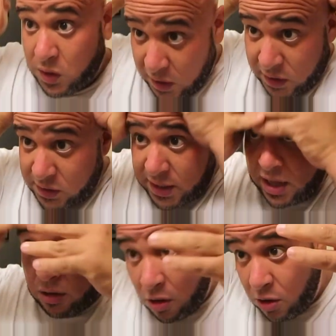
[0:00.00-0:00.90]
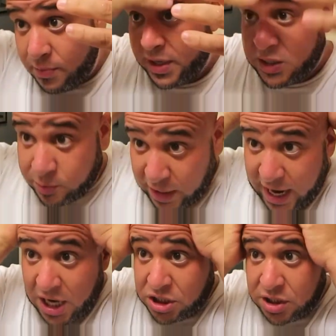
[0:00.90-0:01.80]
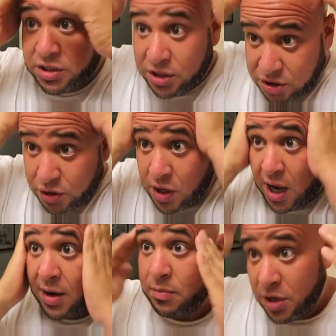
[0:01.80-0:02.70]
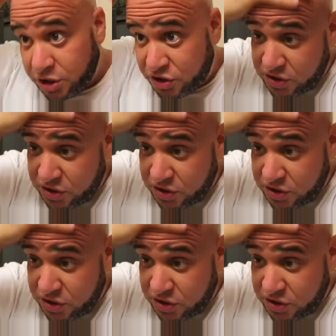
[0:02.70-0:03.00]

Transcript: It is an alcohol-based splash, and there's not much